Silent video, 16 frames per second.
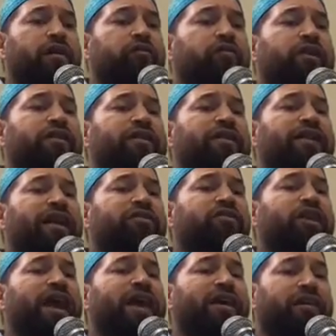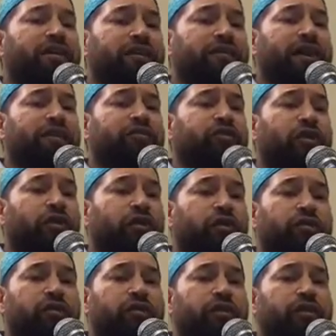They did not tackle it at
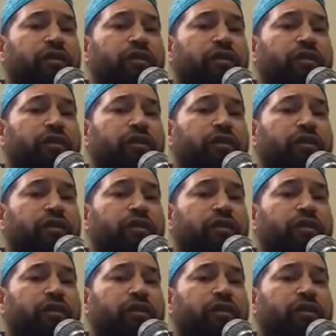all.